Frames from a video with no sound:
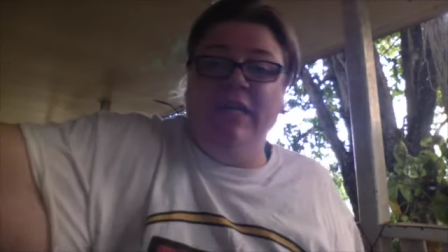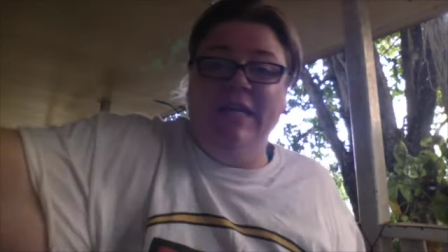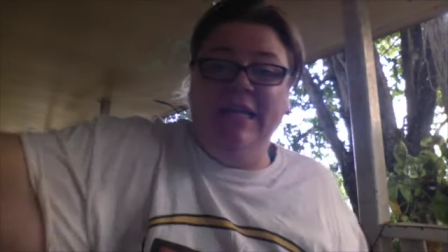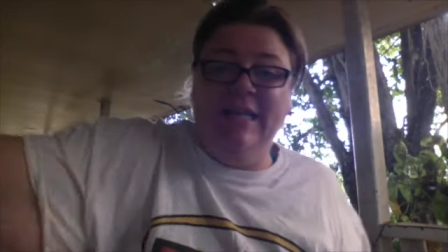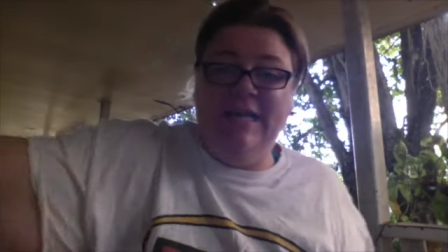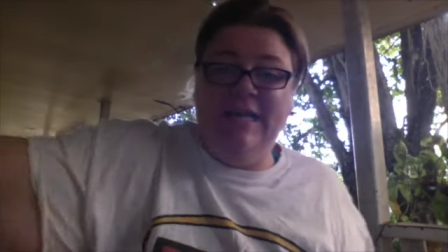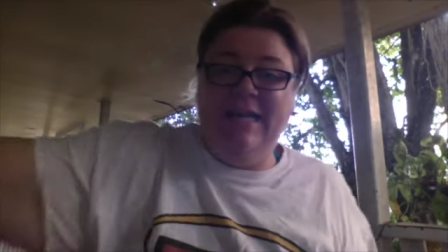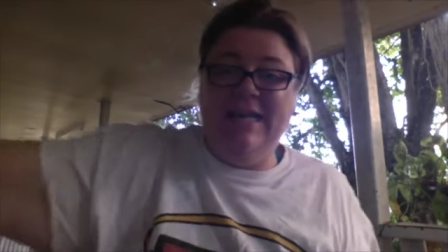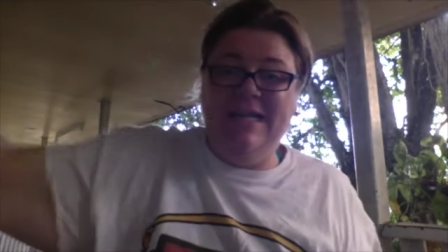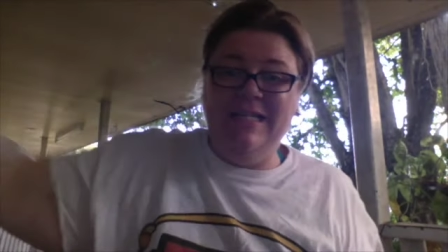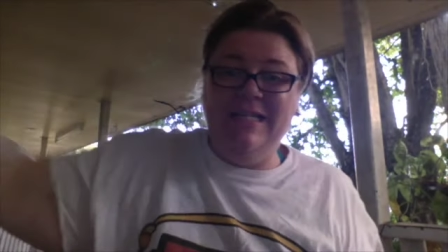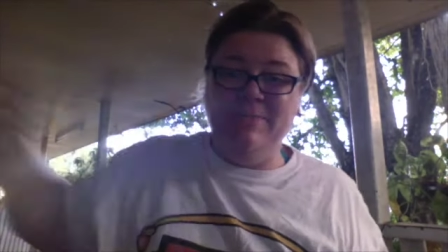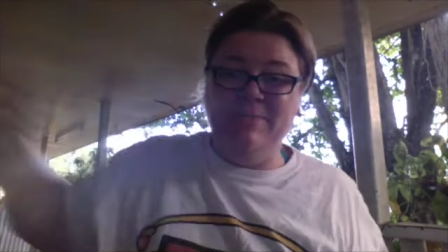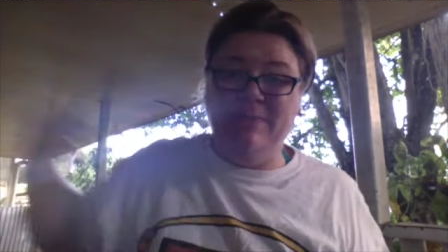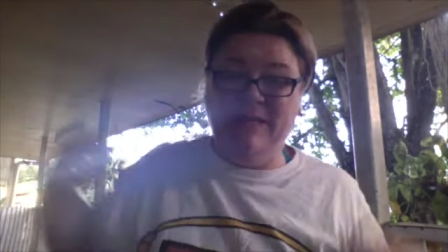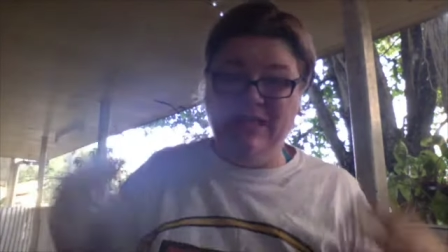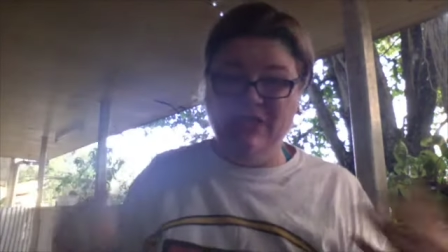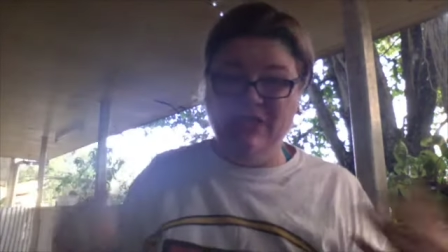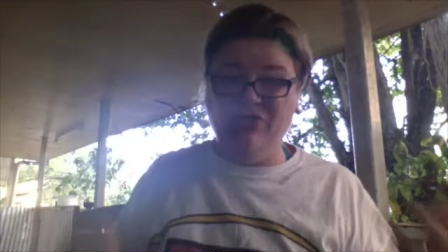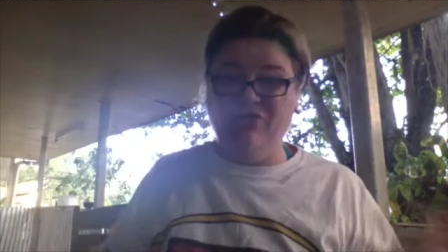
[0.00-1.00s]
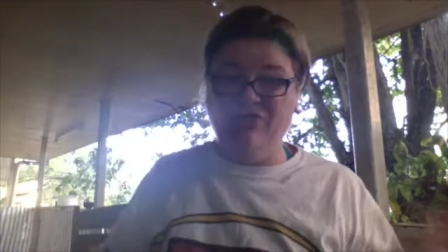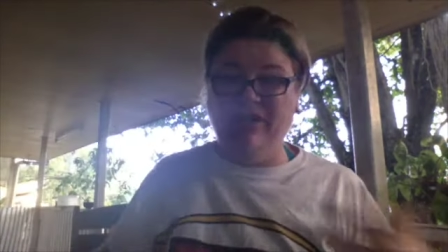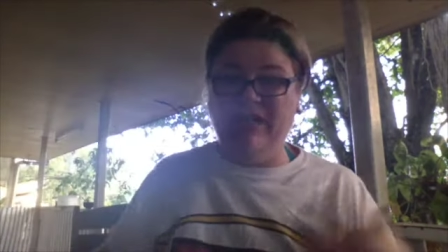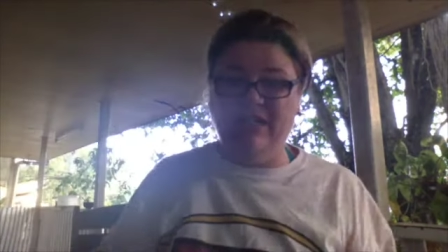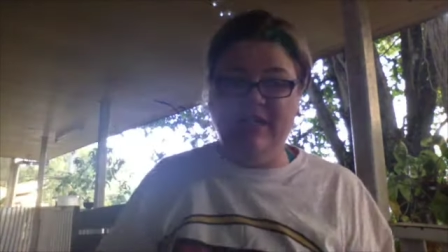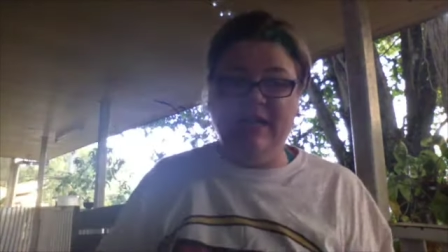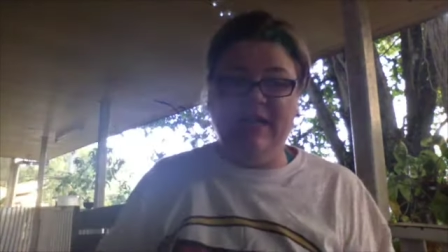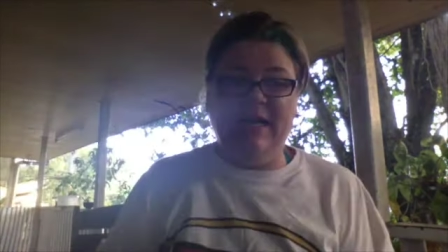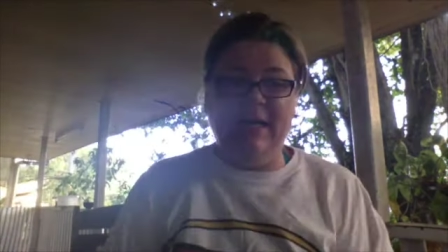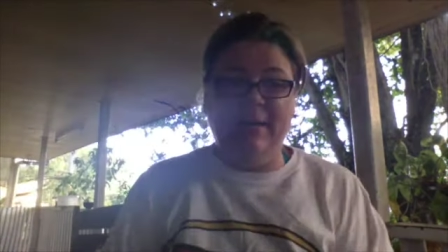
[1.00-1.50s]
in Cairns, big street
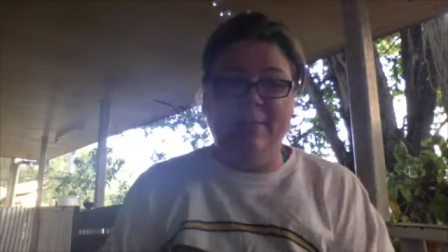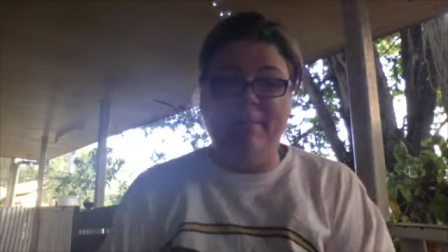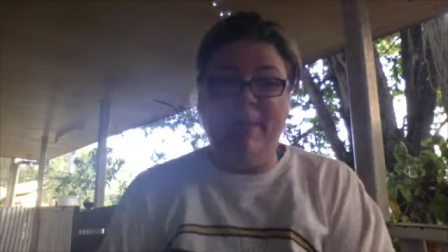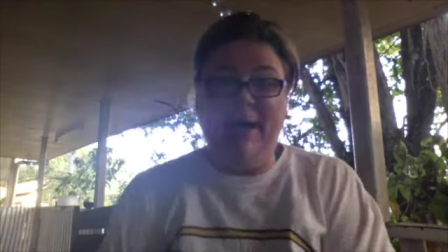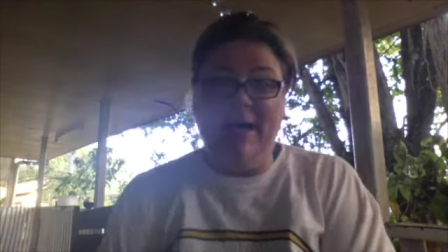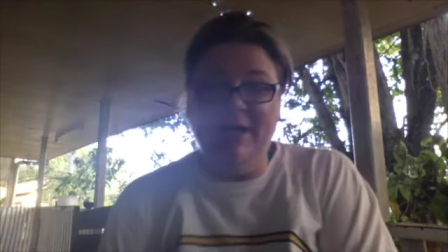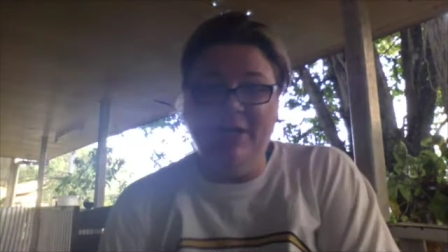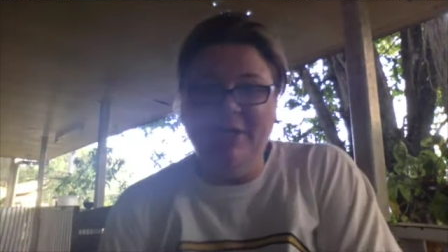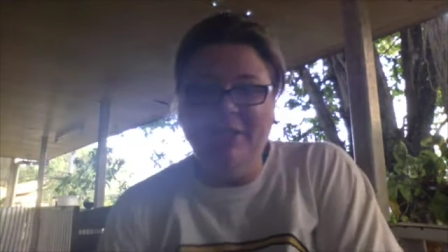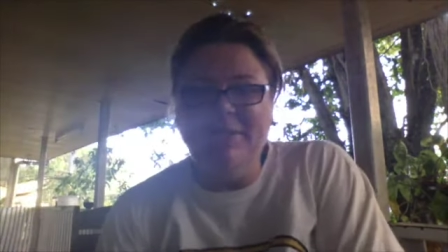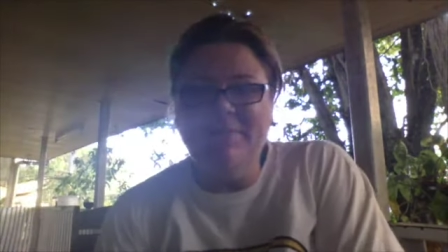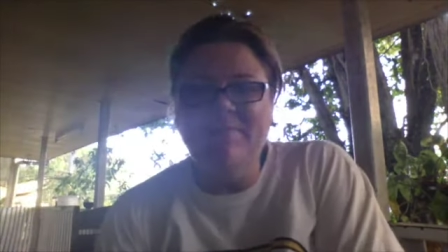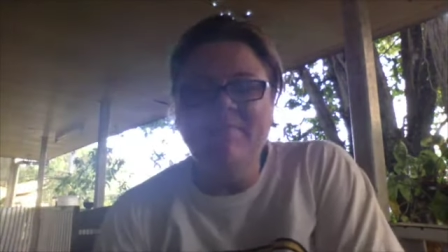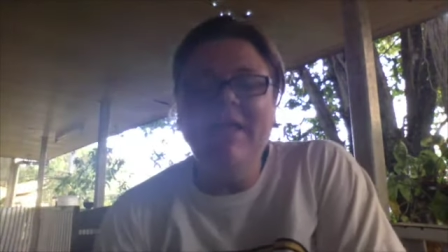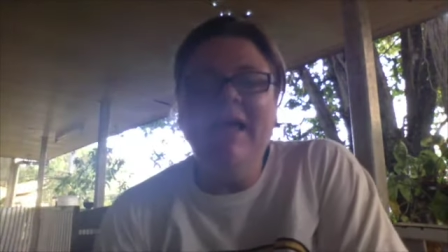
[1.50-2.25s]
uh, market.